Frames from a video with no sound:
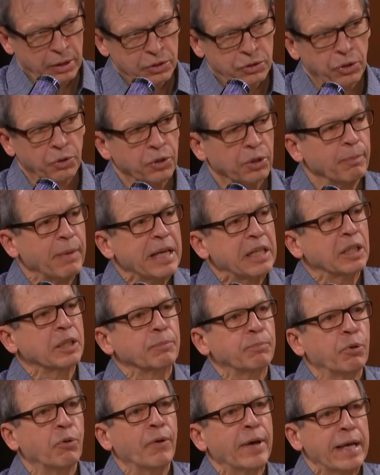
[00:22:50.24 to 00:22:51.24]
So they're
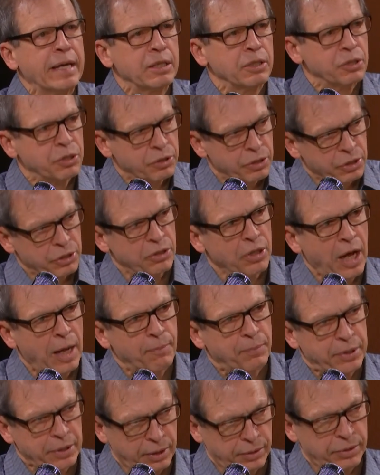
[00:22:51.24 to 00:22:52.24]
making plays to
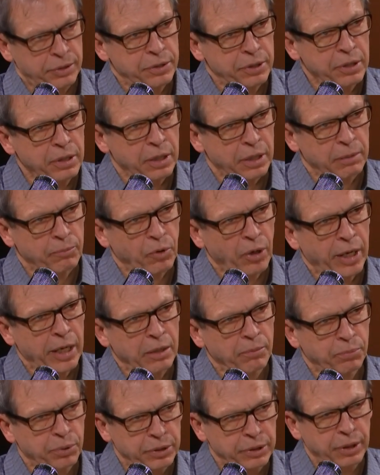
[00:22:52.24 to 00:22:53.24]
stop the other team, right,
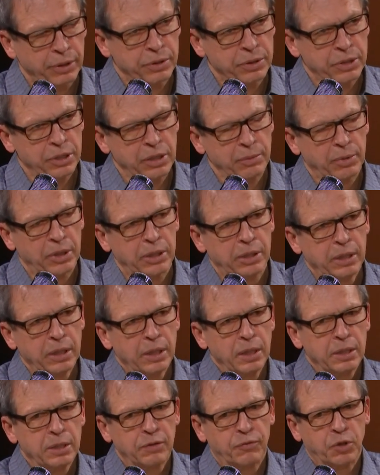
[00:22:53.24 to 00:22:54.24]
and put the other team in a
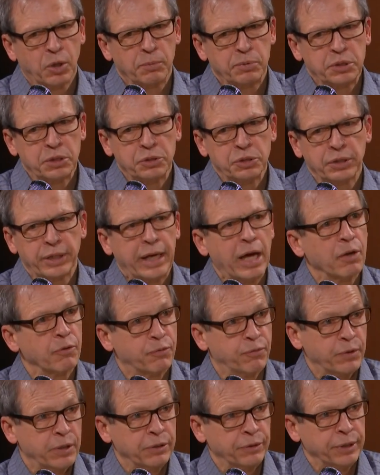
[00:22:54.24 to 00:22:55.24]
difficult position. They got
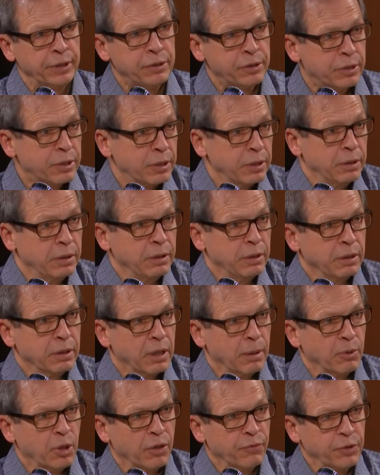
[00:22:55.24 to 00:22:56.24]
Felix
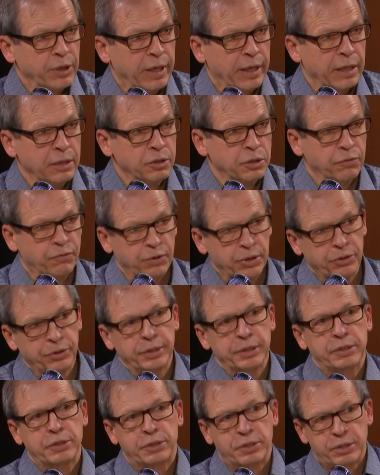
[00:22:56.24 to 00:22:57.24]
coming off the edge.
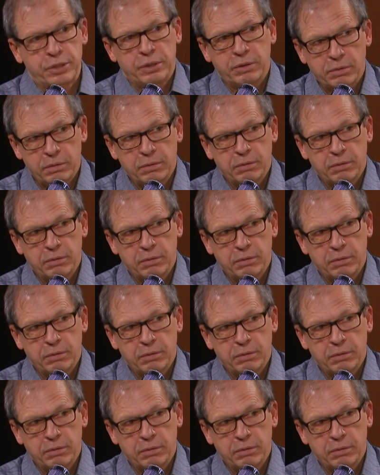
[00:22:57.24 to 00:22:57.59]
Felix.